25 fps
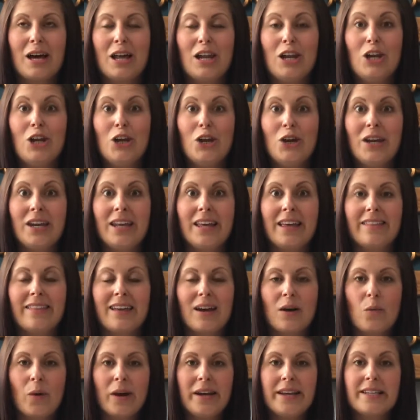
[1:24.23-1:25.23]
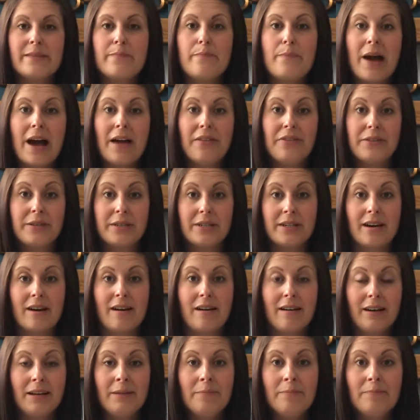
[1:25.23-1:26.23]
learning that when it's bath
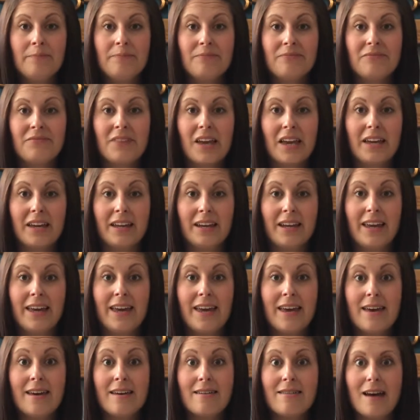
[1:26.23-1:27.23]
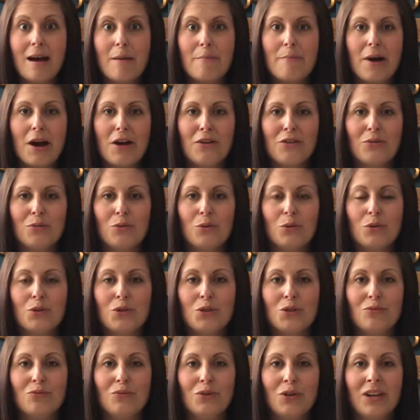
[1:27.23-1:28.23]
time, they can hear that bath
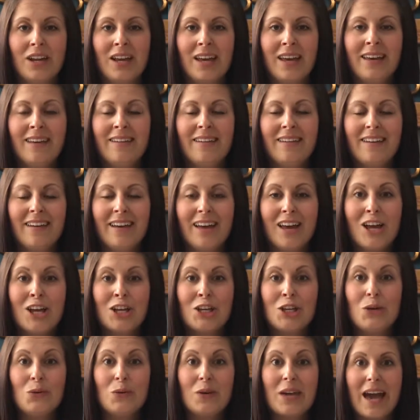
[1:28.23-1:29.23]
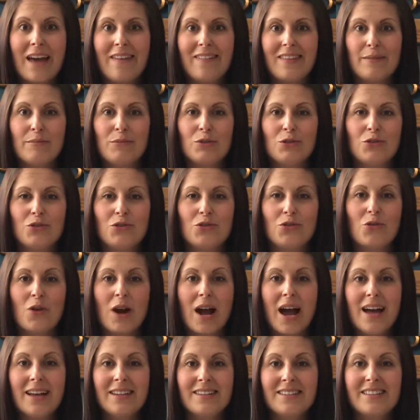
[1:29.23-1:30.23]
water running, you get them
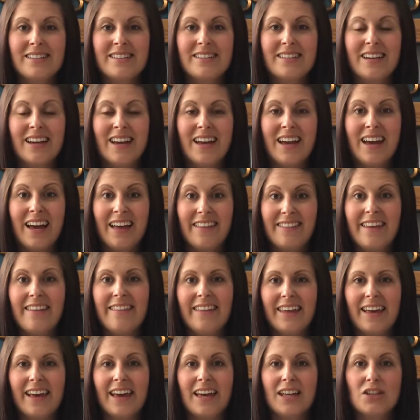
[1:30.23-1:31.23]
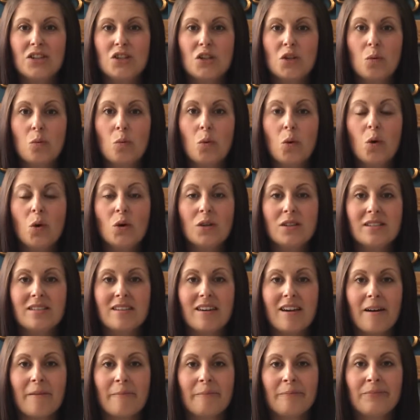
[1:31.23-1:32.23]
undressed, and then they get into the
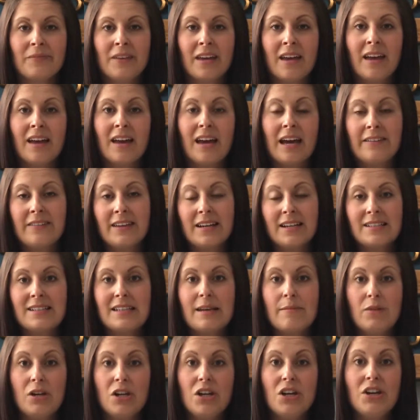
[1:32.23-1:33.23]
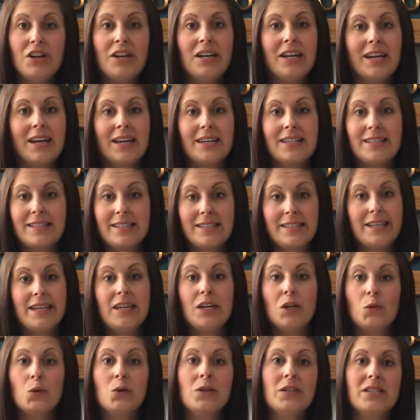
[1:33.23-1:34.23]
water. And that's them learning a
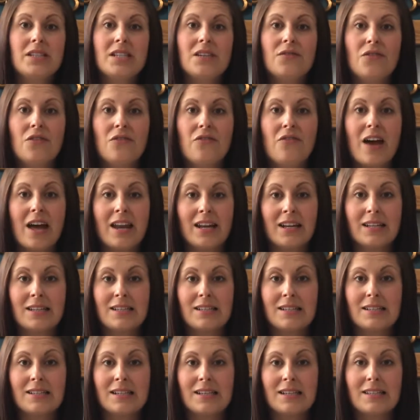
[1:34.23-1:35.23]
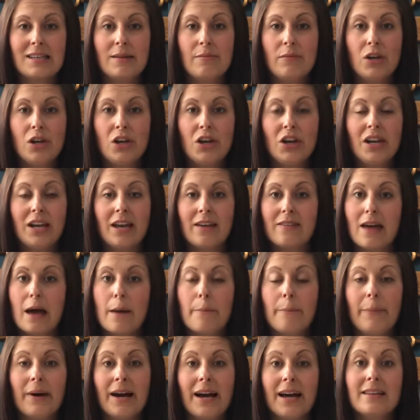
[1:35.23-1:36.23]
sequence of events. It's them learning
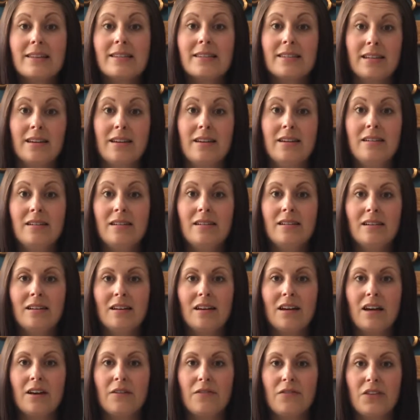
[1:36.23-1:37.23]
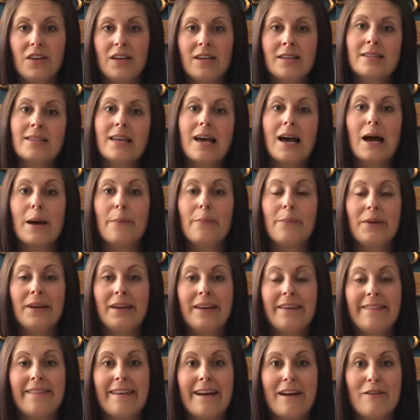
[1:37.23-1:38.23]
that pattern of things that happen
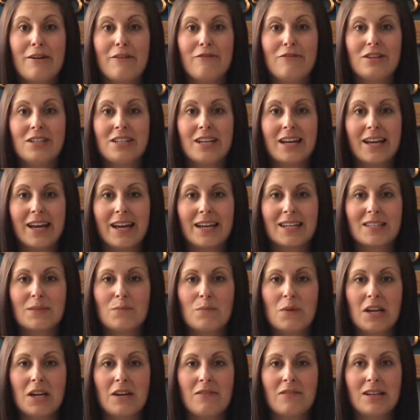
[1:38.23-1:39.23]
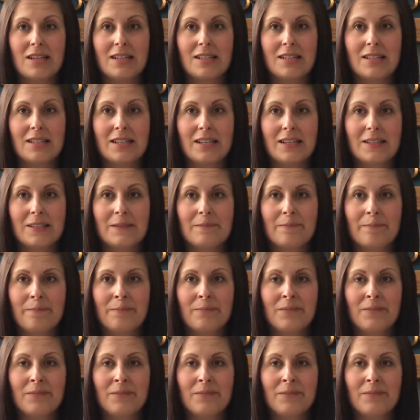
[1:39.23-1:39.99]
in their everyday experiences.